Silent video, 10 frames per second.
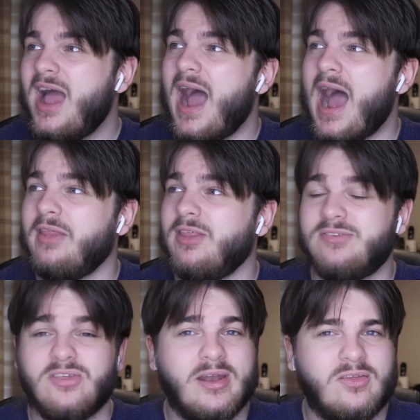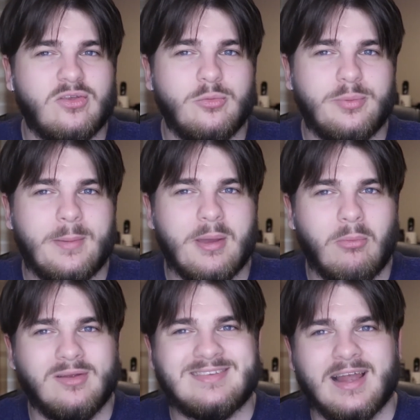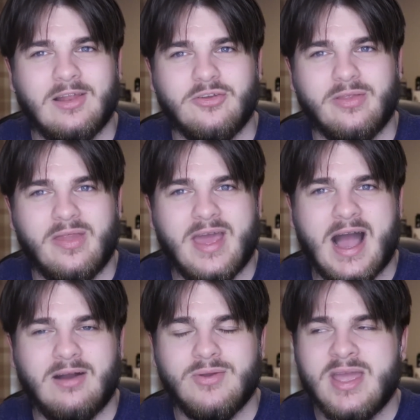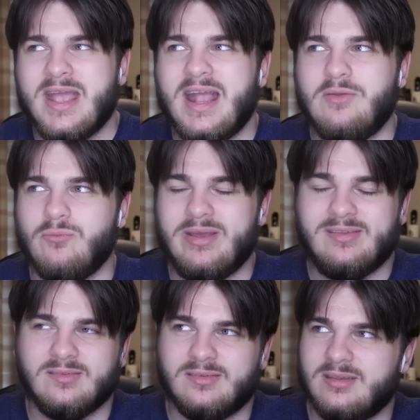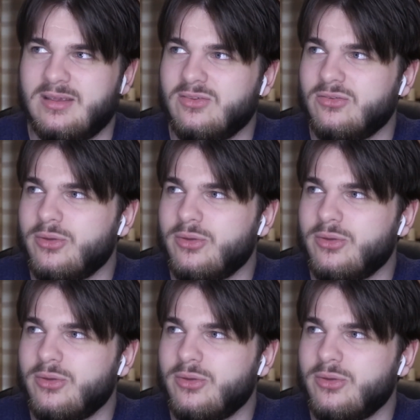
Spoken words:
And their signing seems to be a bit more intelligent than they have in recent seasons.